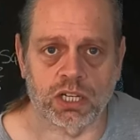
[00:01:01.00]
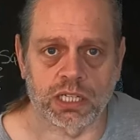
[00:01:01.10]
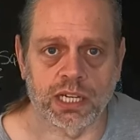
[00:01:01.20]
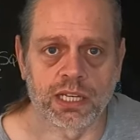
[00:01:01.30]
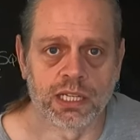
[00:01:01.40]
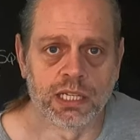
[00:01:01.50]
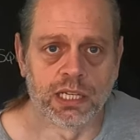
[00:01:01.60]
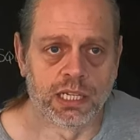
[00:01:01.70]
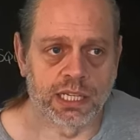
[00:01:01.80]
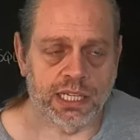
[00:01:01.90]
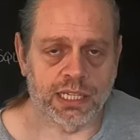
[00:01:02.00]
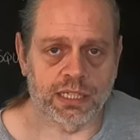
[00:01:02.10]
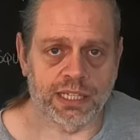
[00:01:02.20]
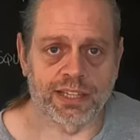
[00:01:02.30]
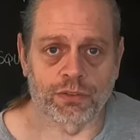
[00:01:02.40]
on
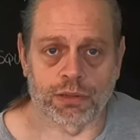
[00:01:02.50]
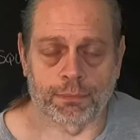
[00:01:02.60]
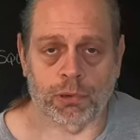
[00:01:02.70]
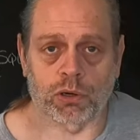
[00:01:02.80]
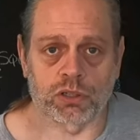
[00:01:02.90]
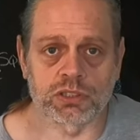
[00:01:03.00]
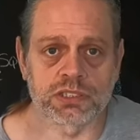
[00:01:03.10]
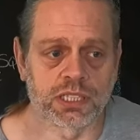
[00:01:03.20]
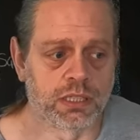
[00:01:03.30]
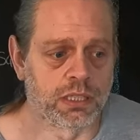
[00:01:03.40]
either of the bars.